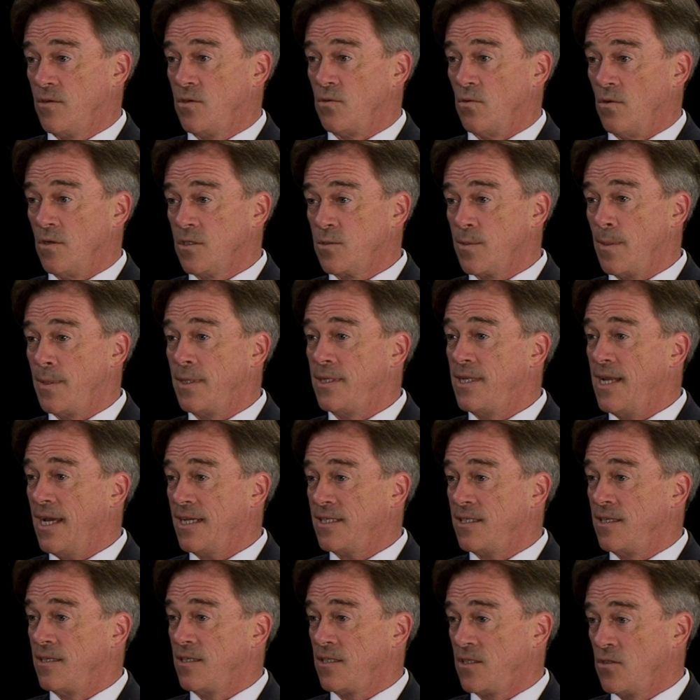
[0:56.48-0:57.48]
of course, when the
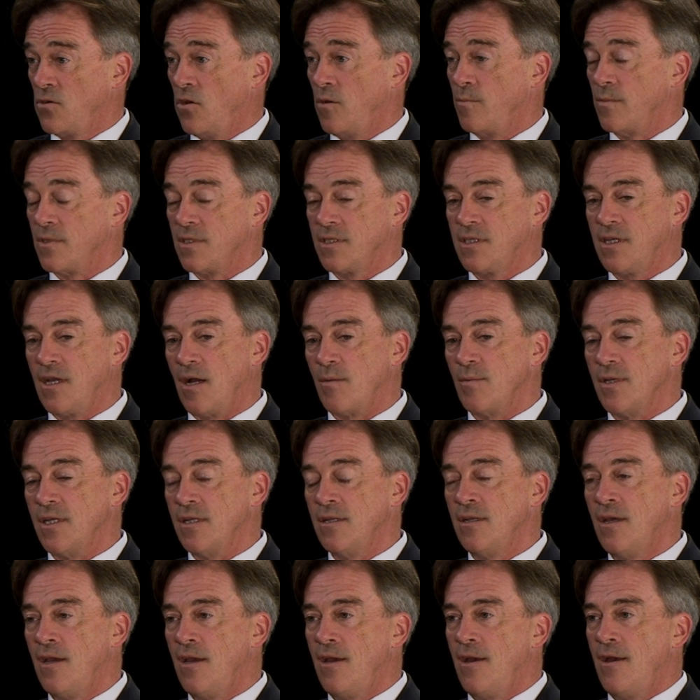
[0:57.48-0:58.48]
next installments come
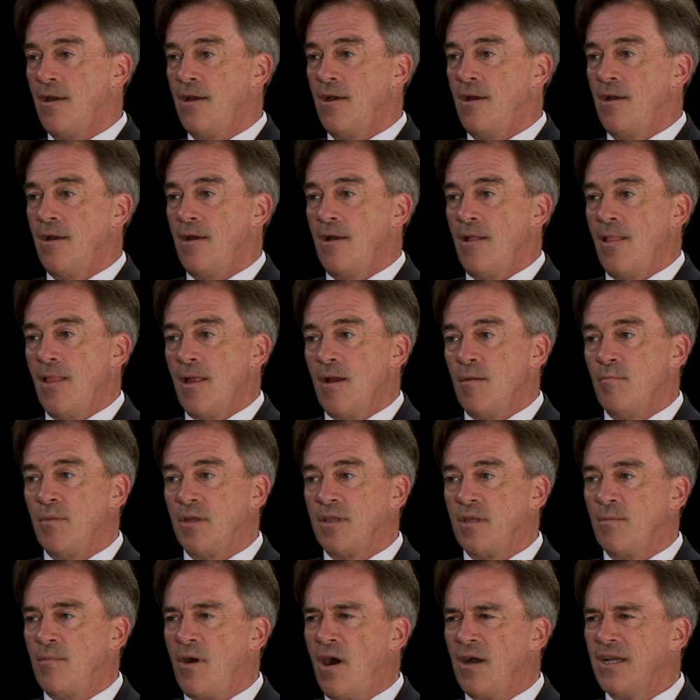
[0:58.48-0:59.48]
in.
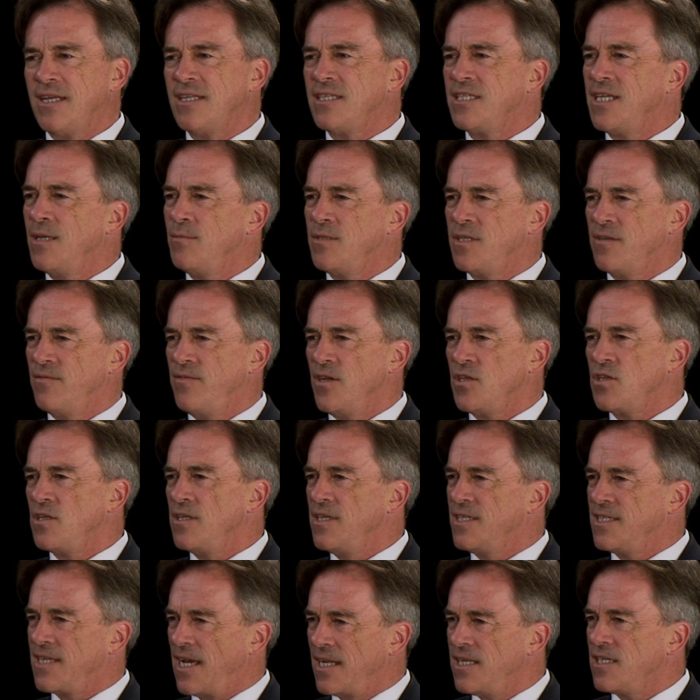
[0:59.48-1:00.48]
But the market seems
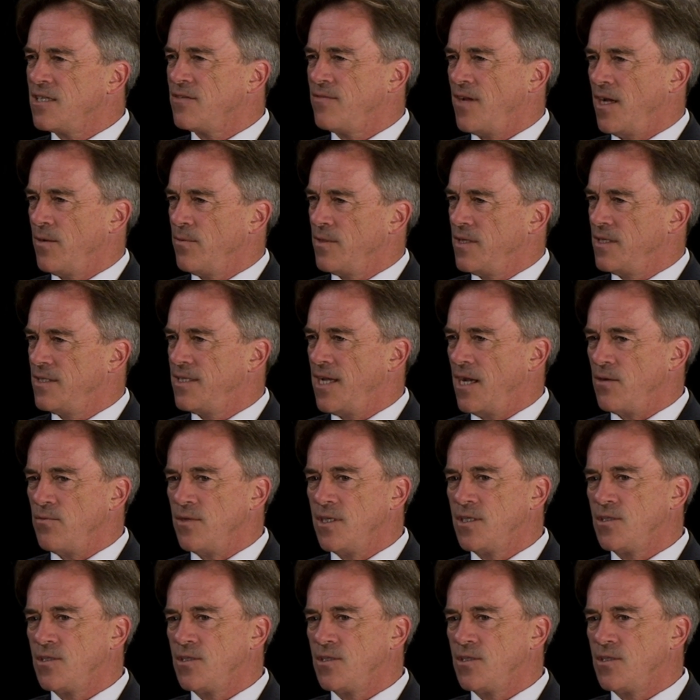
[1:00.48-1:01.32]
sufficiently satisfied with the debt